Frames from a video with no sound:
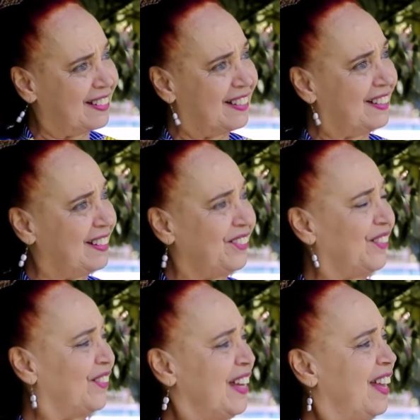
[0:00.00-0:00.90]
you
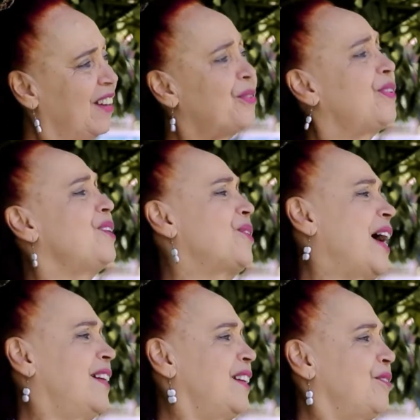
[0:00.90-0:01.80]
know, healthy
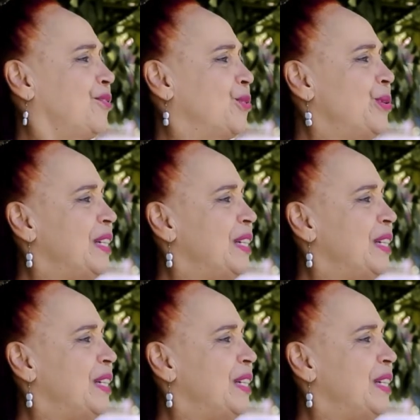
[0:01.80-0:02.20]
Ugandan food.